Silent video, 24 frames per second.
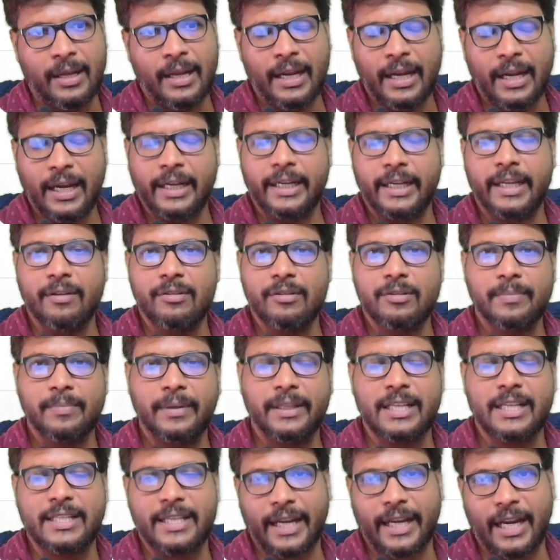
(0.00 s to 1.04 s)
it gives me
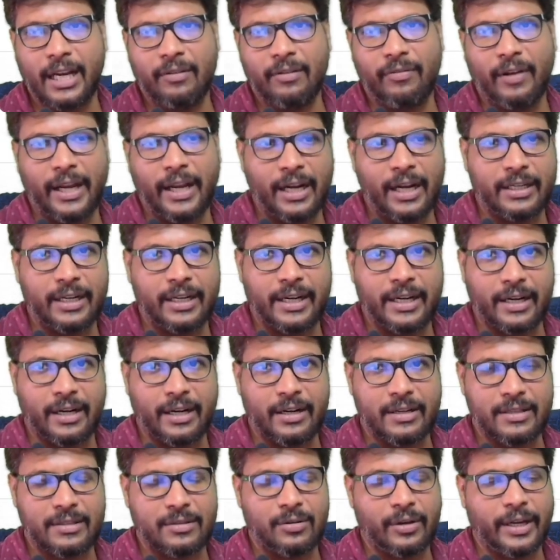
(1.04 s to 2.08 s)
the second 500
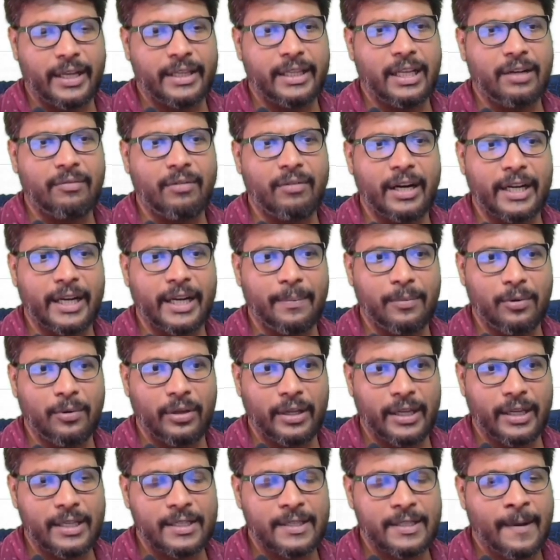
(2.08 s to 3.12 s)
records. Okay, then what I am
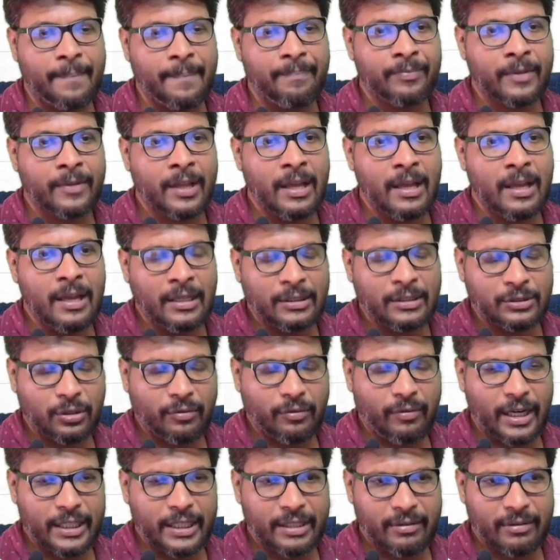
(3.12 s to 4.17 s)
doing is, so
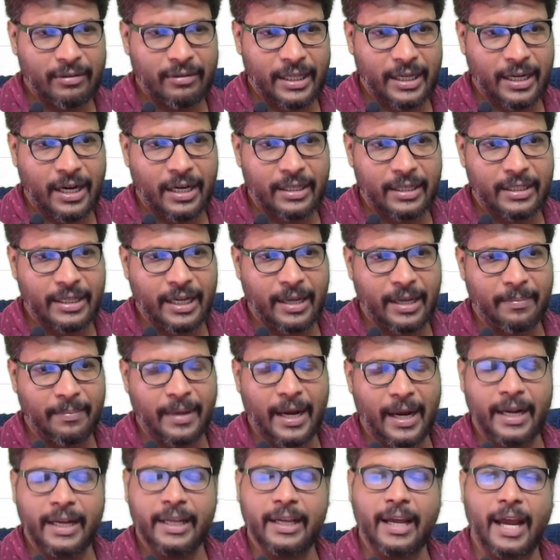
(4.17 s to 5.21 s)
whatever the record that I am
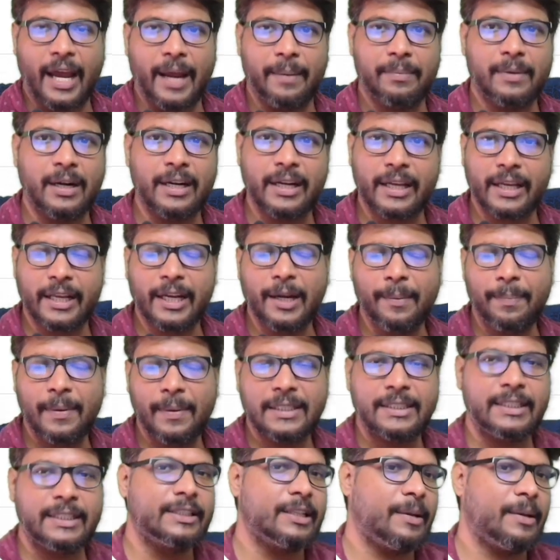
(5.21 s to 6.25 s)
adding, I am not
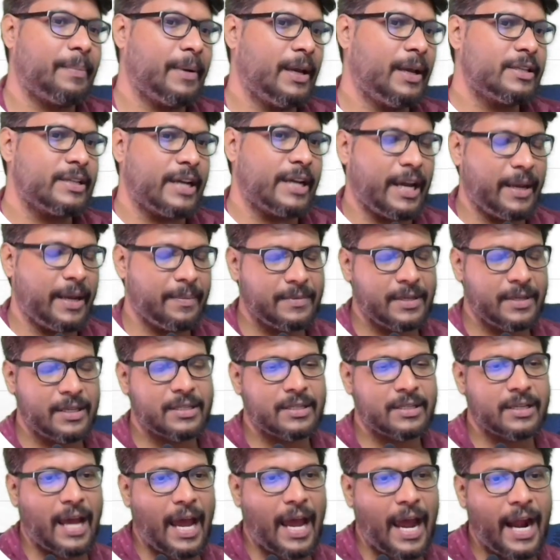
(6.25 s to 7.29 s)
replacing the page, I am
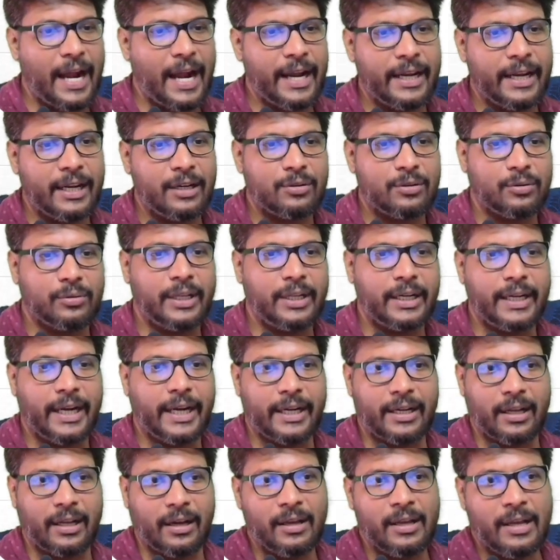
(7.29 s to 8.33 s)
just adding to the
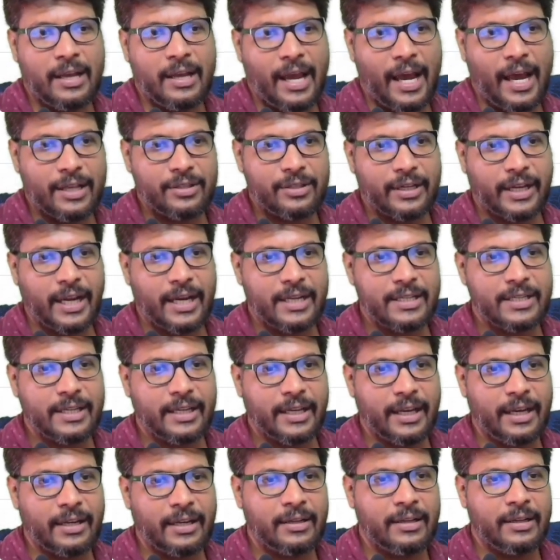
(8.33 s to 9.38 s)
data. As you can see
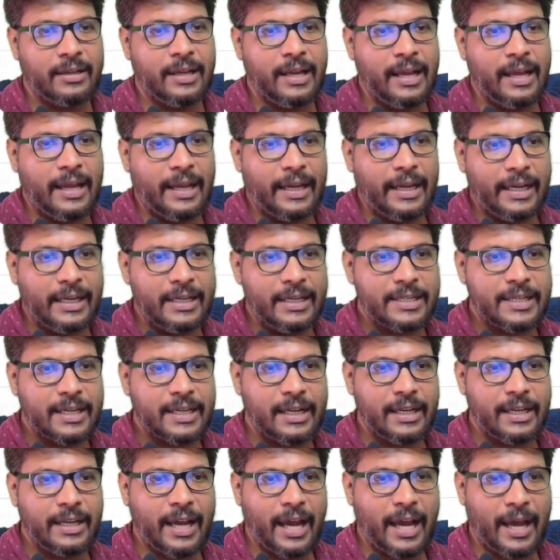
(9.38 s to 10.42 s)
here,
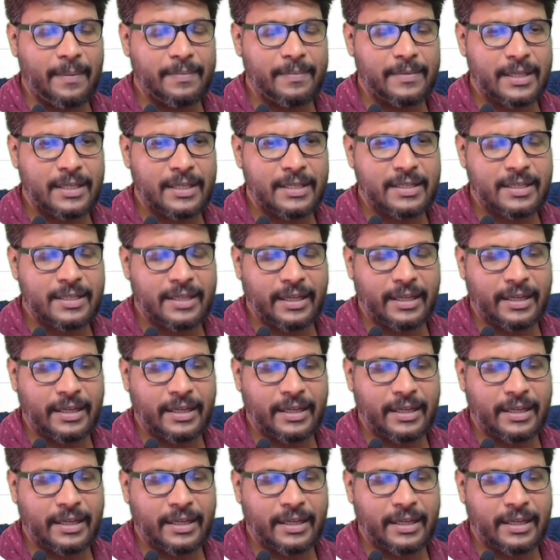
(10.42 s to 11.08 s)
initially I am just